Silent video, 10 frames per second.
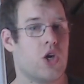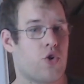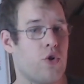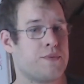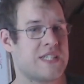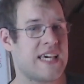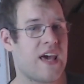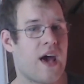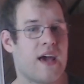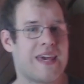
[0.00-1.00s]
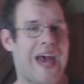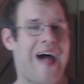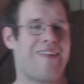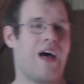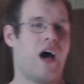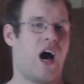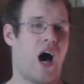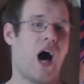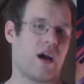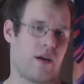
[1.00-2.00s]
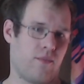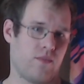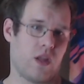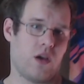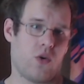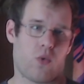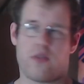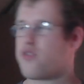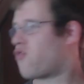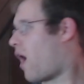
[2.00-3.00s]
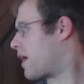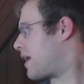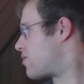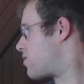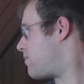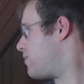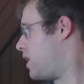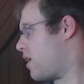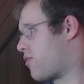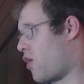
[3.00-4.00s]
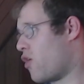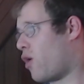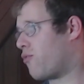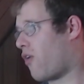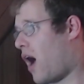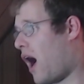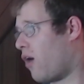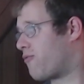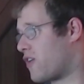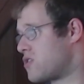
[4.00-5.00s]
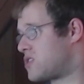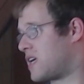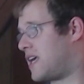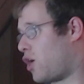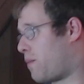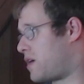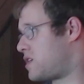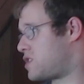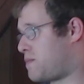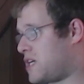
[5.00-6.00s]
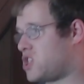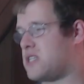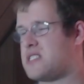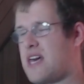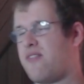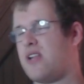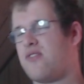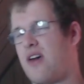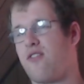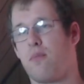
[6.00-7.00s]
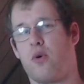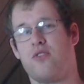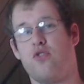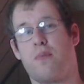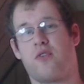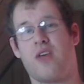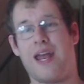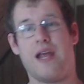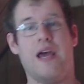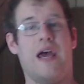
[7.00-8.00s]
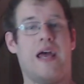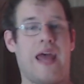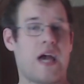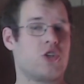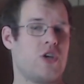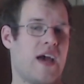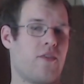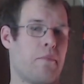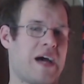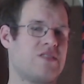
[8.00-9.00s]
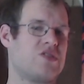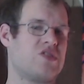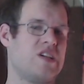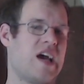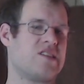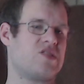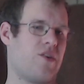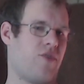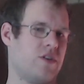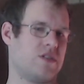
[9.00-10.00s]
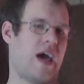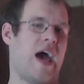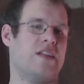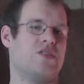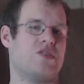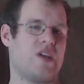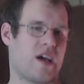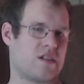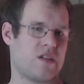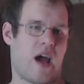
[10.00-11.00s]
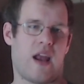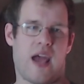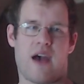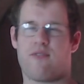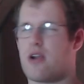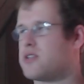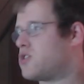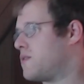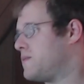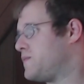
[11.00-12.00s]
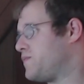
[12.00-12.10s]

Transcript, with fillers: Group C, Gala Hang were the strongest. Third overall, first in kill participation at 77.2%, and actually had the best CS difference, ahead 6 on average.